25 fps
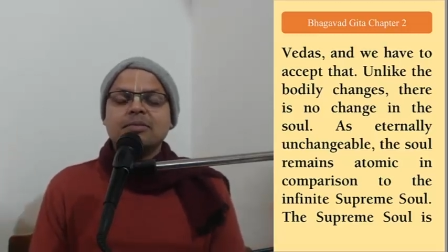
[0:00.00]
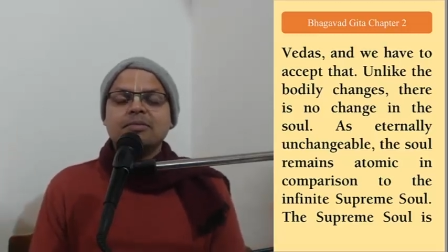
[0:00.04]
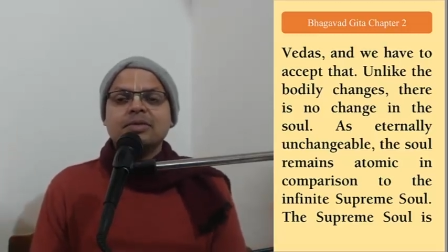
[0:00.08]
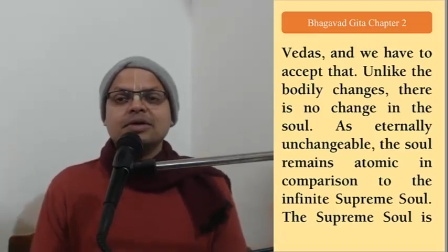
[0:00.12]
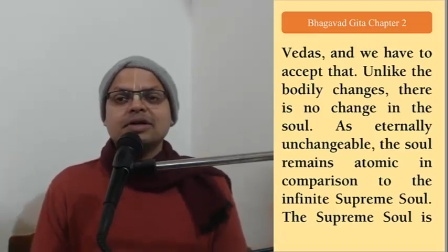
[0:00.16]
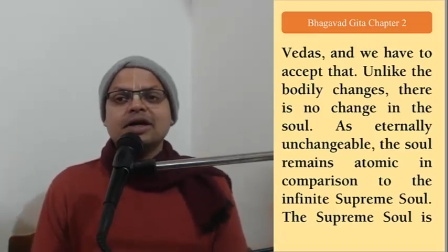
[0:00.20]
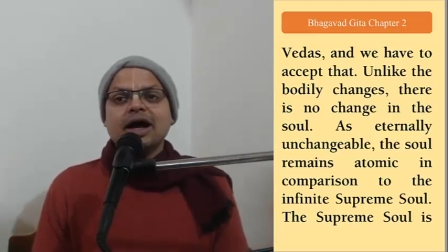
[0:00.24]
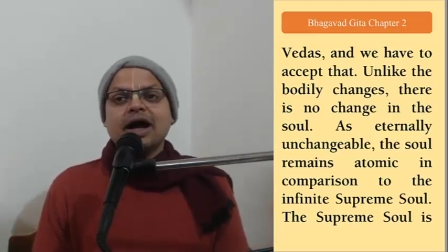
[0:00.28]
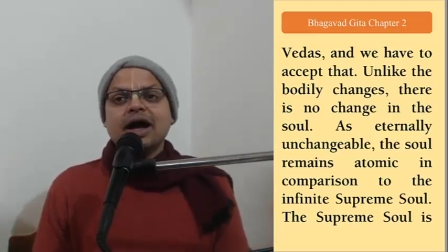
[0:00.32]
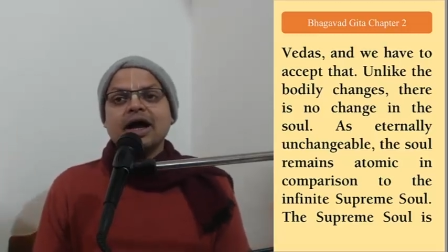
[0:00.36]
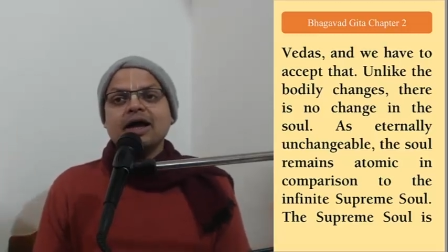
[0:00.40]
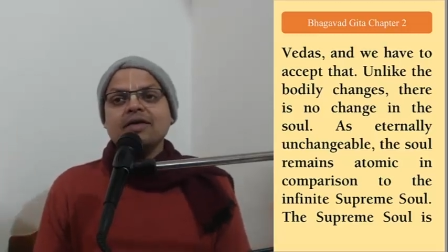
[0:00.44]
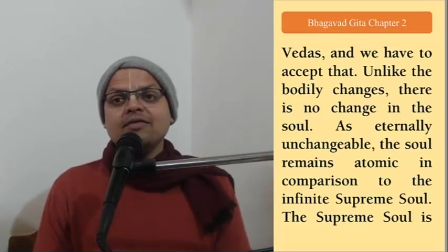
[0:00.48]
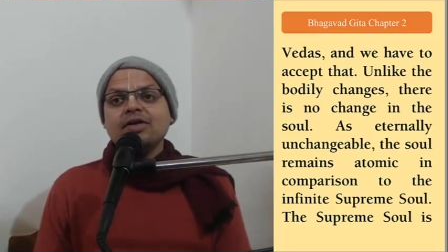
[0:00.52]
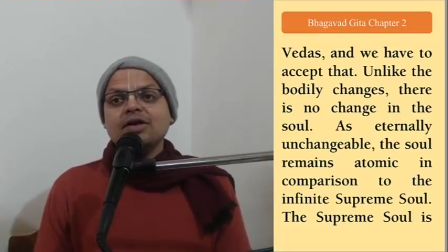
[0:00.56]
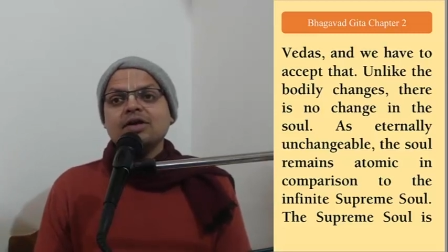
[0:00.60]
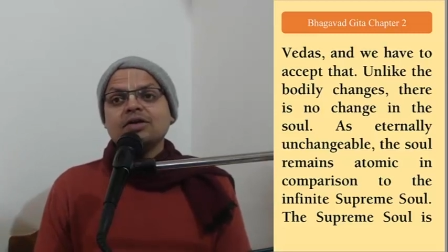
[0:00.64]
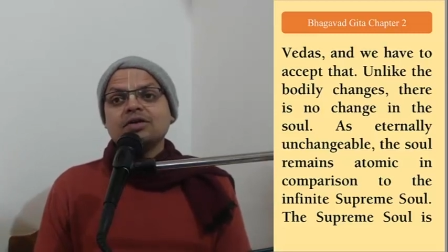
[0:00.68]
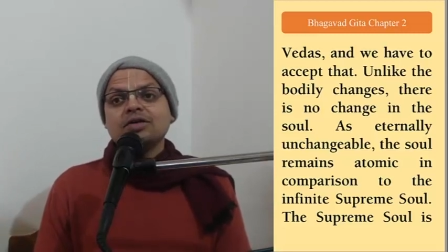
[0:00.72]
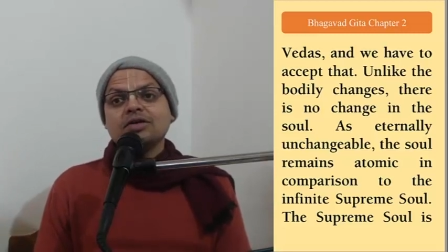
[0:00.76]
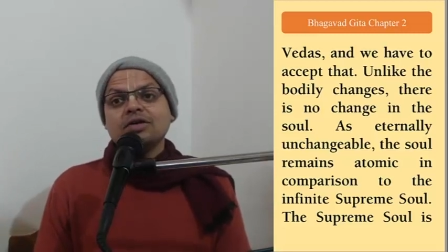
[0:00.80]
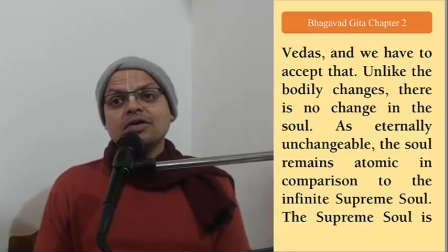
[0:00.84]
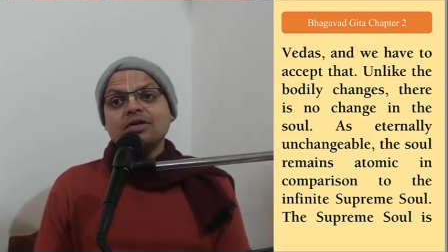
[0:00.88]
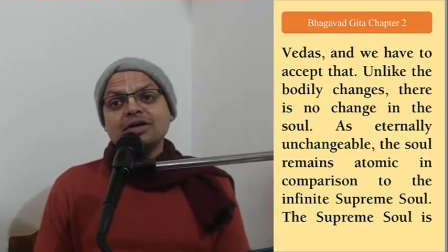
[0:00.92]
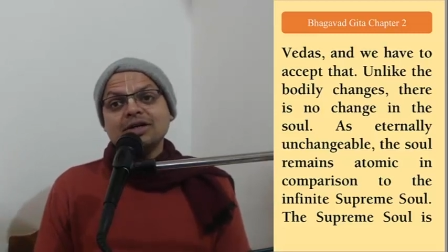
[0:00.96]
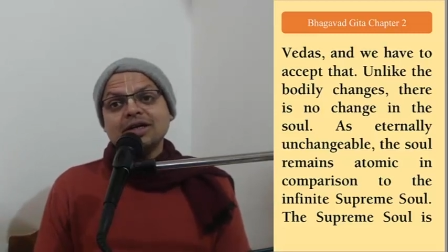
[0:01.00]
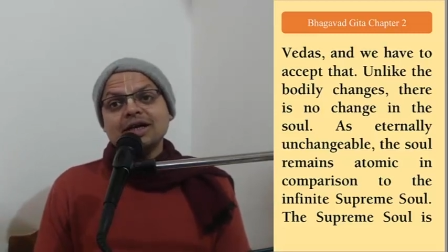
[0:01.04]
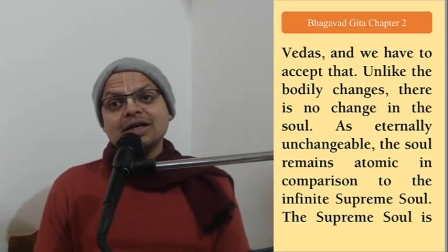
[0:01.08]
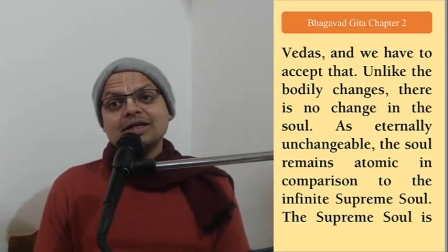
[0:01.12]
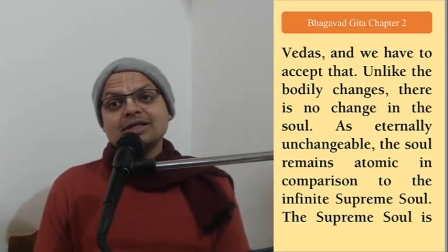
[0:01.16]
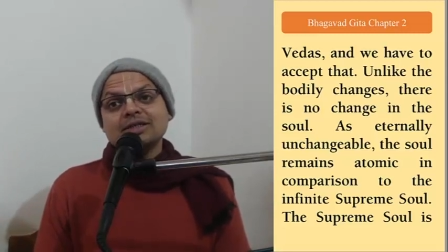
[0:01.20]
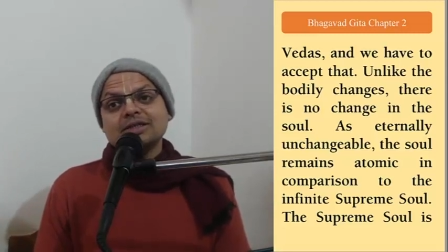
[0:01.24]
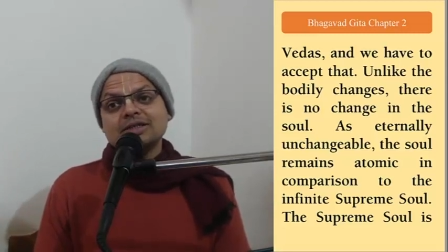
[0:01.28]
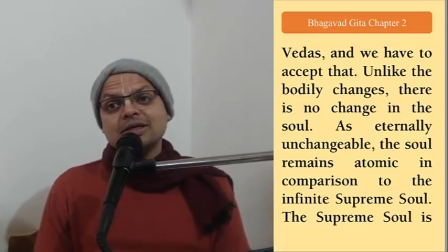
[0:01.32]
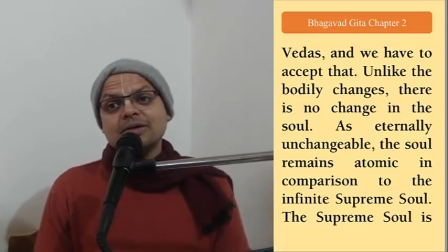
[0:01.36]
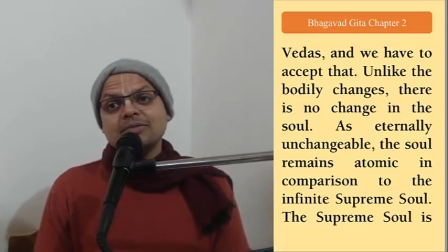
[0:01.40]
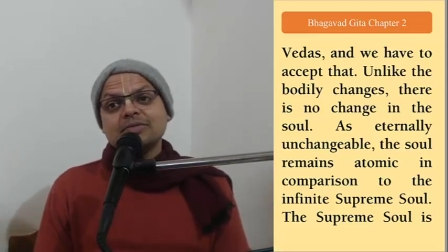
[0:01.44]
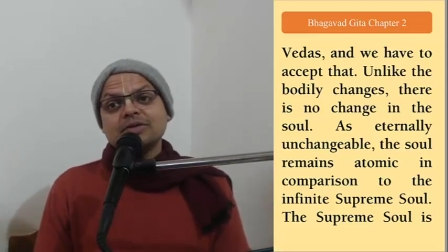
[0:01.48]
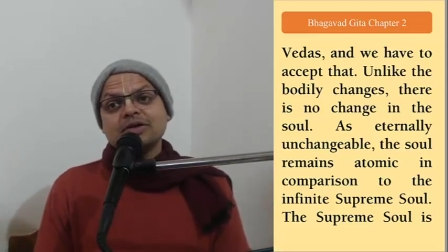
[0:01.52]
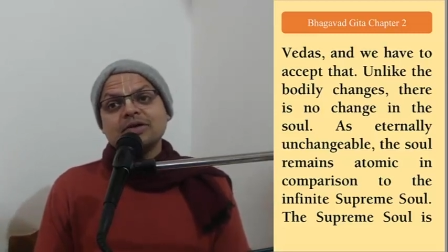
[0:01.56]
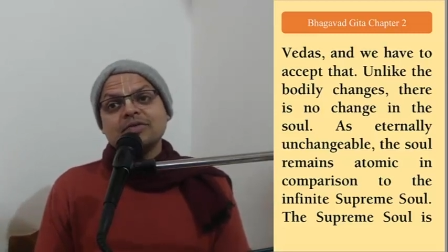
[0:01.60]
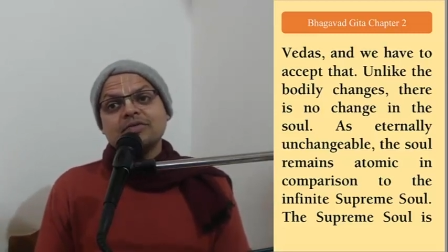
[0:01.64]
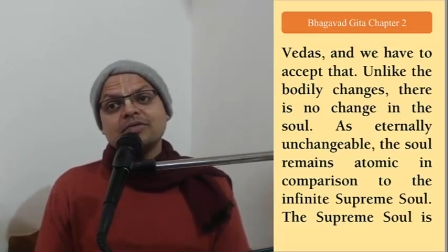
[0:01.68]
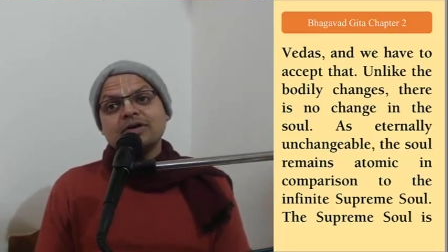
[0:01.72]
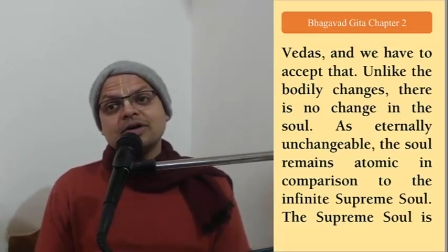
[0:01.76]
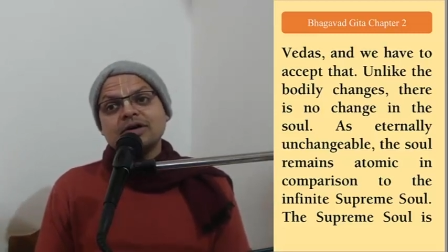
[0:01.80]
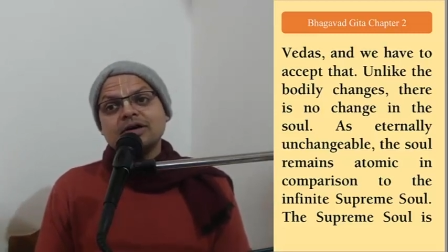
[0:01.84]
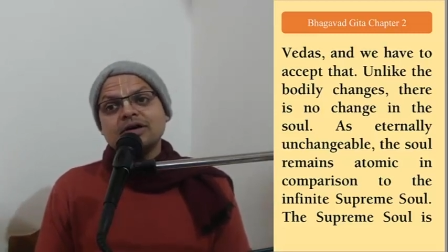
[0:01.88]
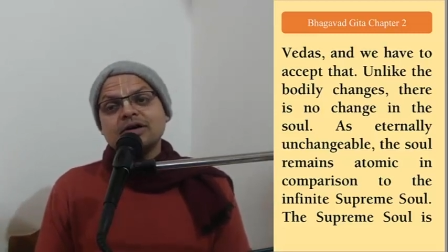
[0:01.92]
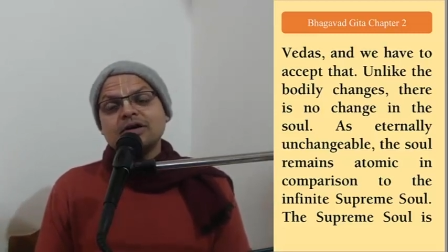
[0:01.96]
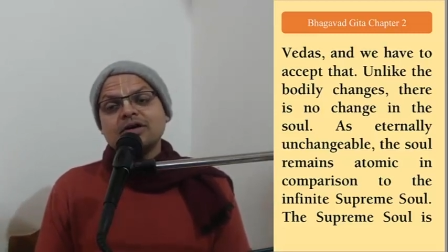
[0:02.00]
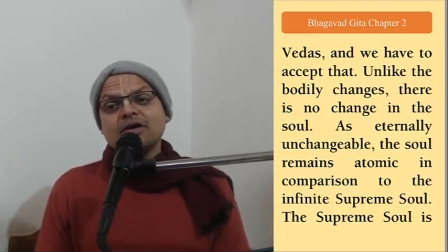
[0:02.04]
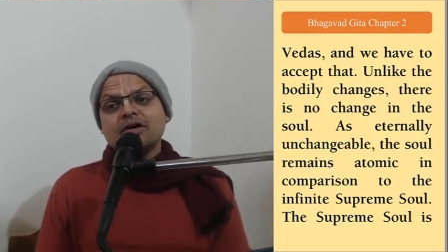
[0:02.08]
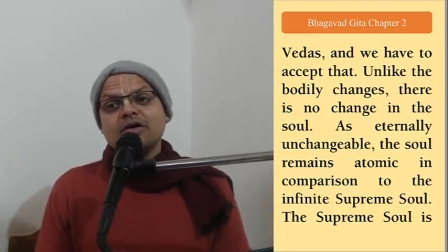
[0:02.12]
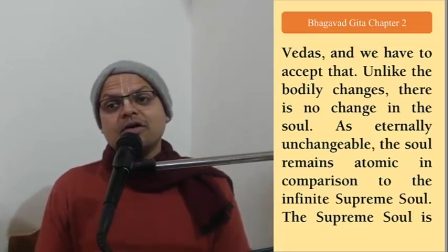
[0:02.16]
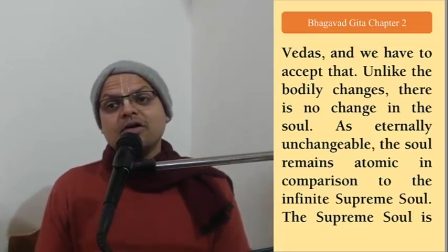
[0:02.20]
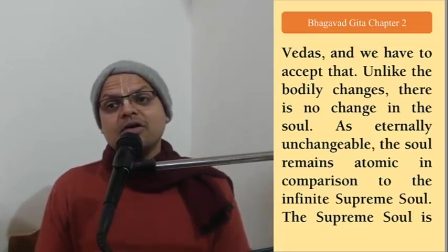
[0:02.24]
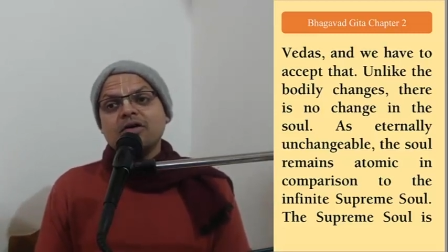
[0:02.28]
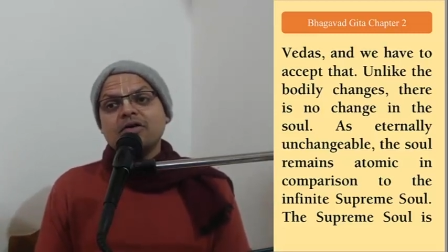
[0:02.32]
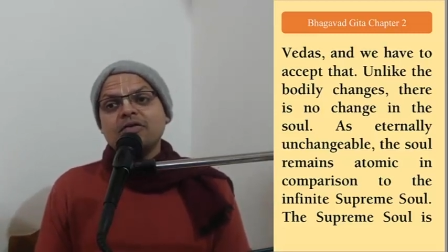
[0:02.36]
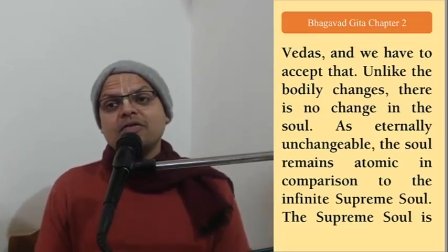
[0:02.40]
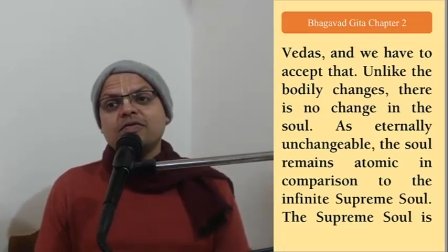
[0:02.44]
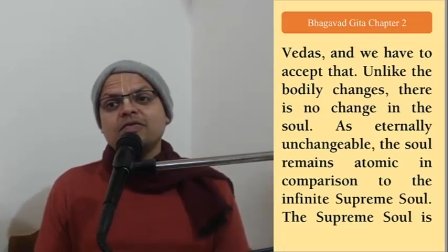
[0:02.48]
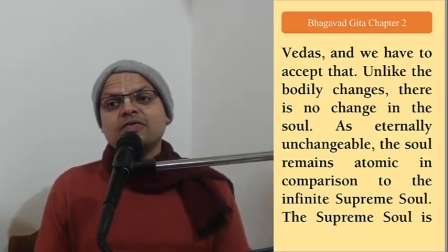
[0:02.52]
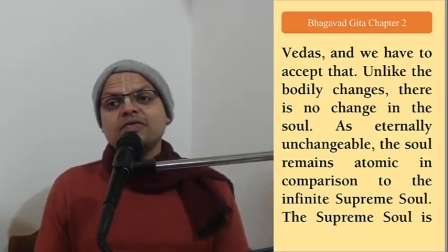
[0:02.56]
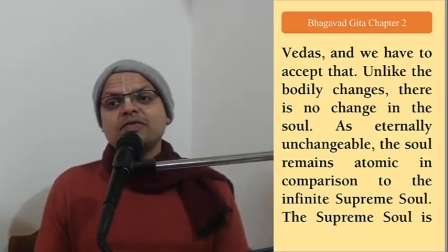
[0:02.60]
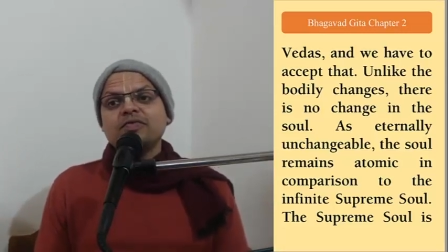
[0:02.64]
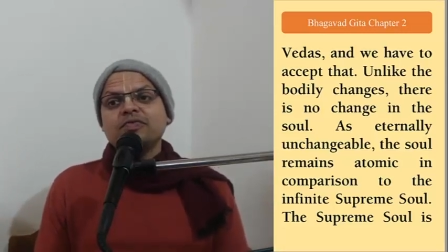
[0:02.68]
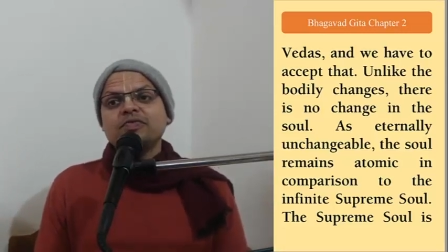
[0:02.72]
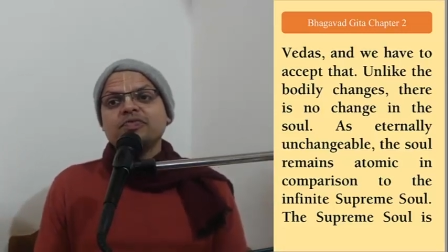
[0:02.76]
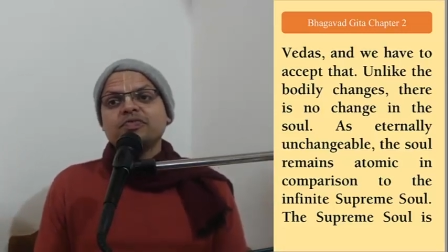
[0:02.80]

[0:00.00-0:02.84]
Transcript: But I will not accept the word of